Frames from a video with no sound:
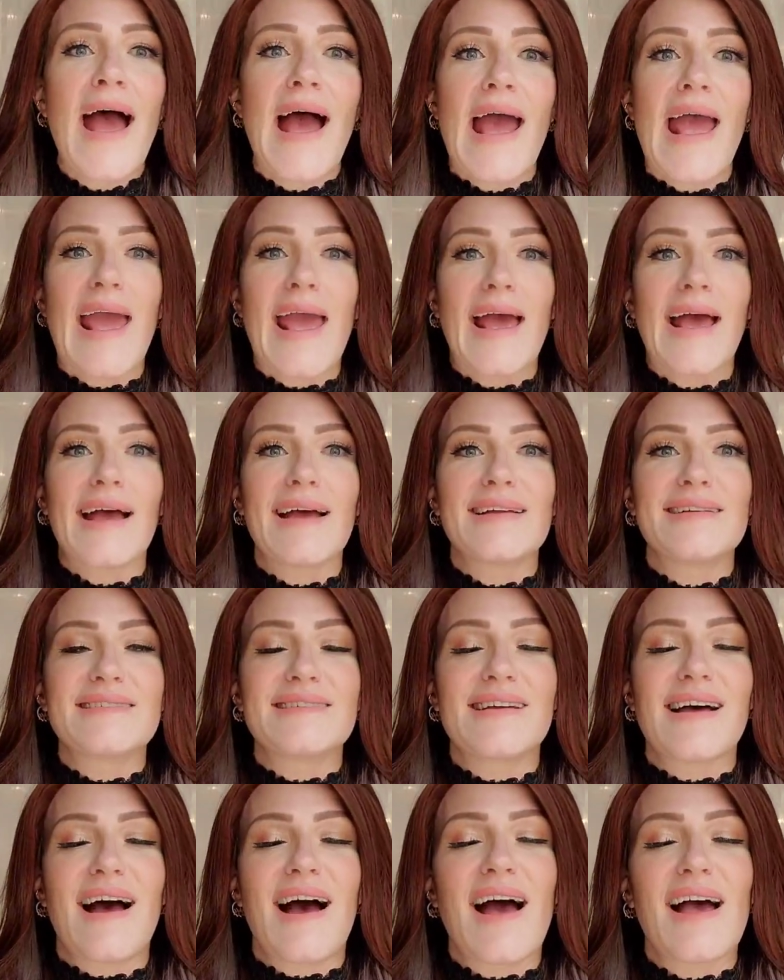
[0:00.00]

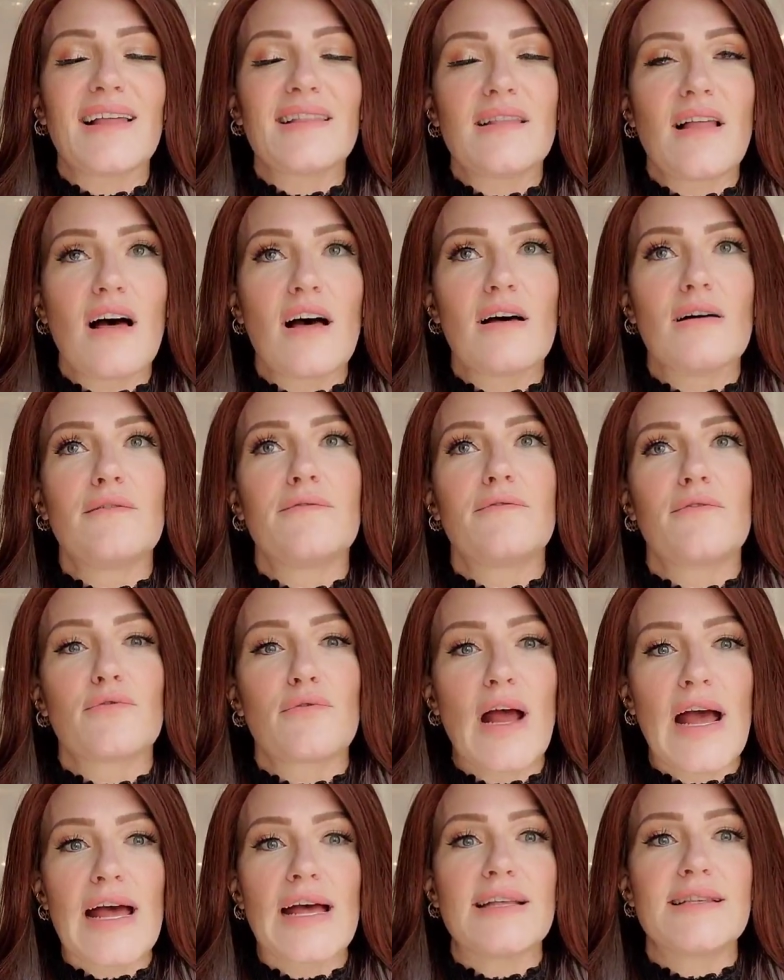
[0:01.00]
And I love
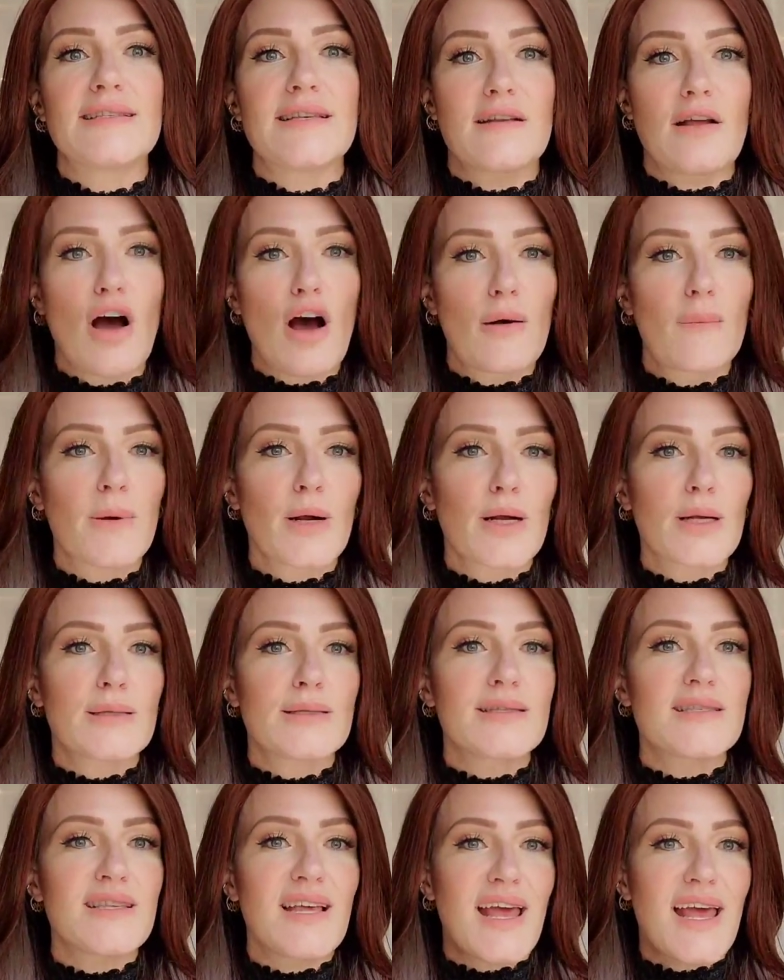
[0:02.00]
reds and
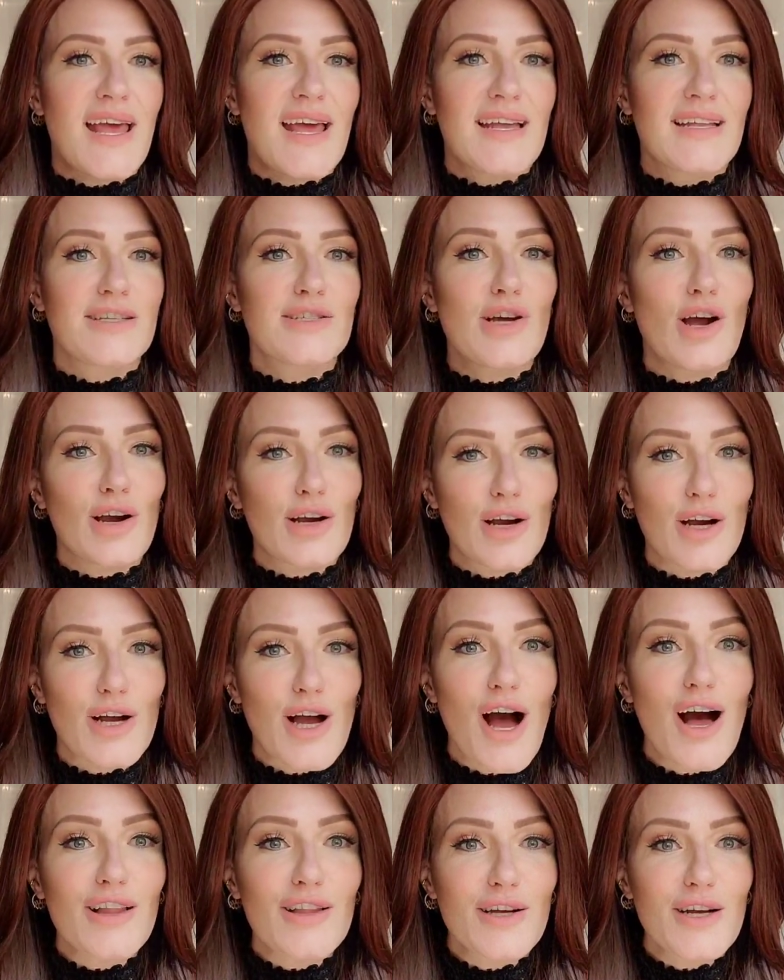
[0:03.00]
auburns and darker
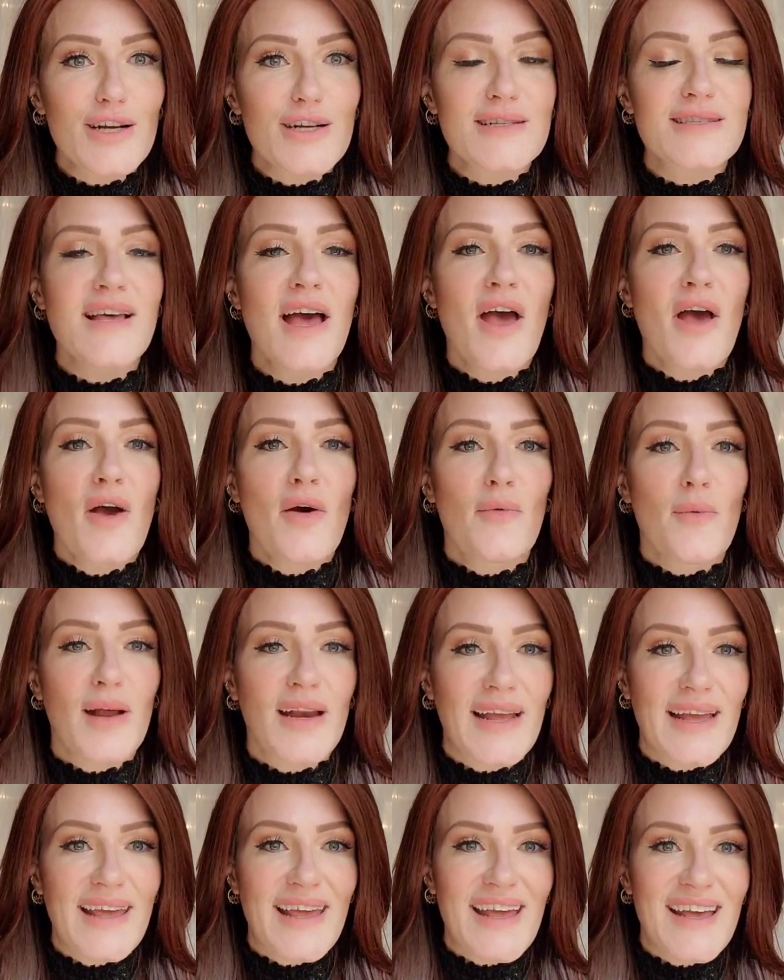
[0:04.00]
colors when
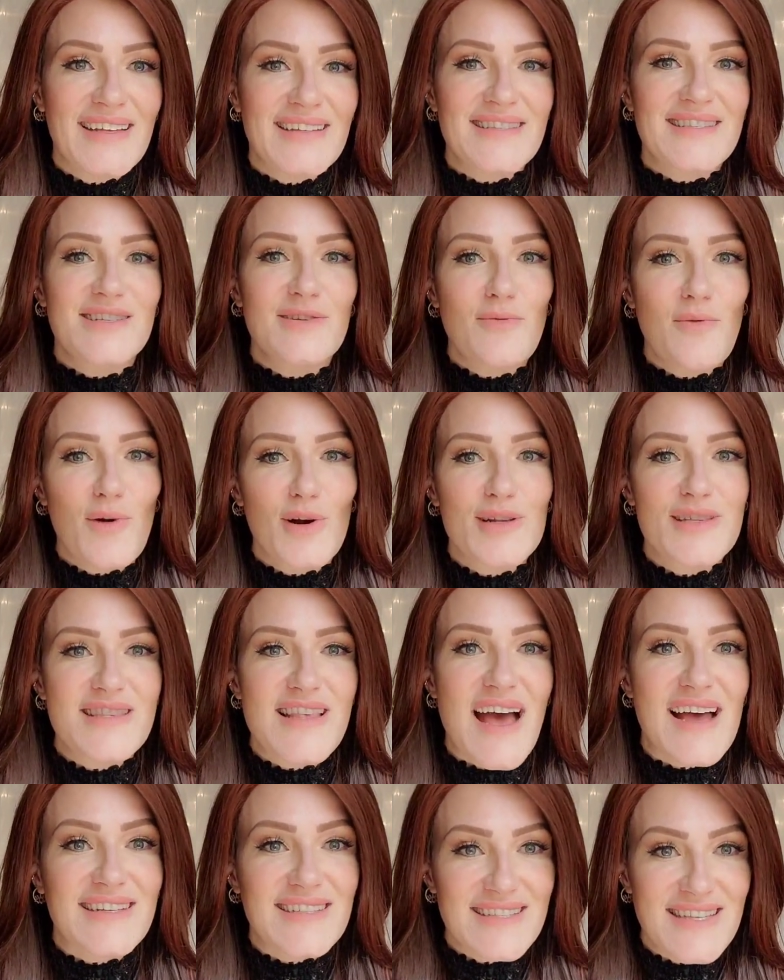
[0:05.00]
it gets towards
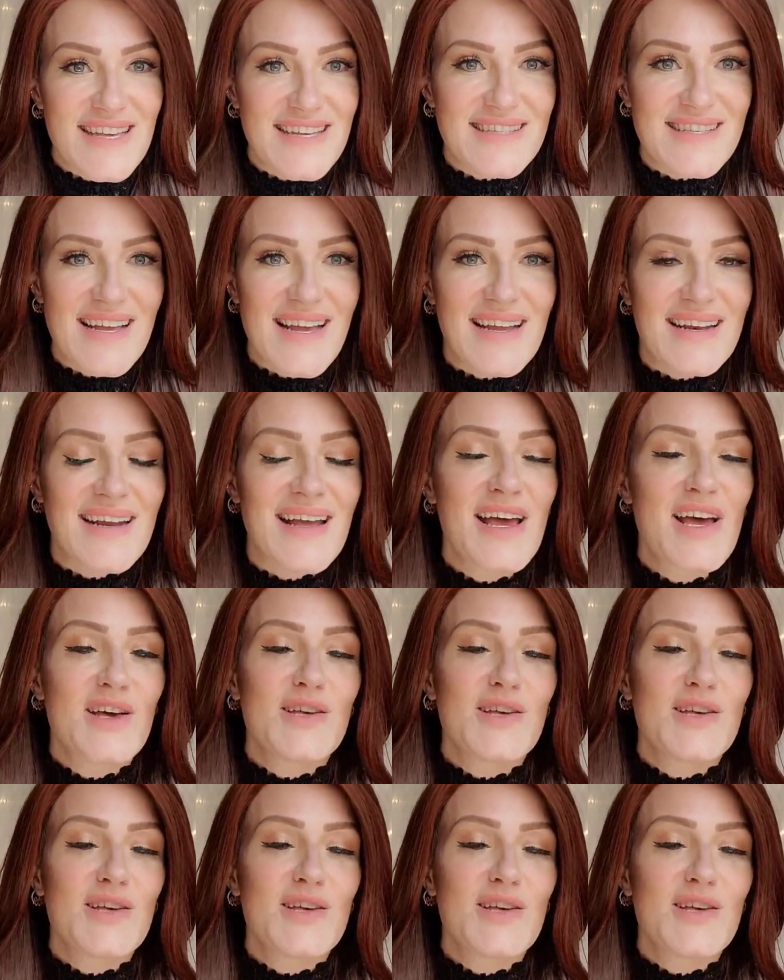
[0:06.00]
that season.